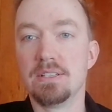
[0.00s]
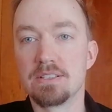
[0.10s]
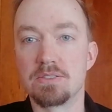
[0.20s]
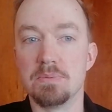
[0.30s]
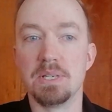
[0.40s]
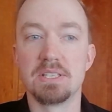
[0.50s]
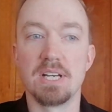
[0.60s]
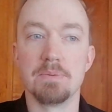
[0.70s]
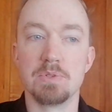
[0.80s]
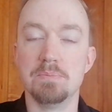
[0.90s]
so many
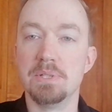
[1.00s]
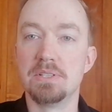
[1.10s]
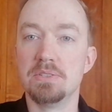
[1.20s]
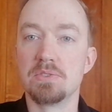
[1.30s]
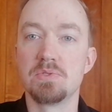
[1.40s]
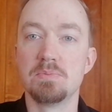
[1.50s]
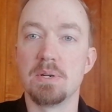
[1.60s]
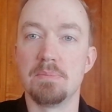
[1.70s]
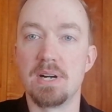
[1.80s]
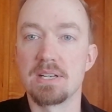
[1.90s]
time to build a new
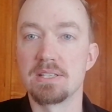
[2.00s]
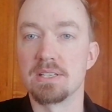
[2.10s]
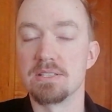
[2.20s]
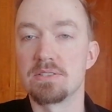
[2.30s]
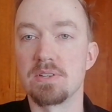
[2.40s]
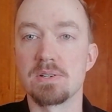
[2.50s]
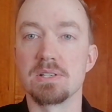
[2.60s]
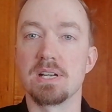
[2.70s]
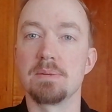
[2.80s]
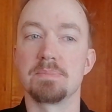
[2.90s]
supermarket and stock it
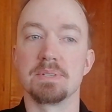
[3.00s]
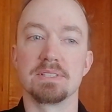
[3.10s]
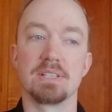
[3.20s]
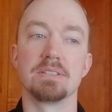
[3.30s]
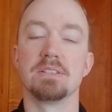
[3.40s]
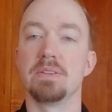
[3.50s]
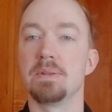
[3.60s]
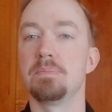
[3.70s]
up, and until then,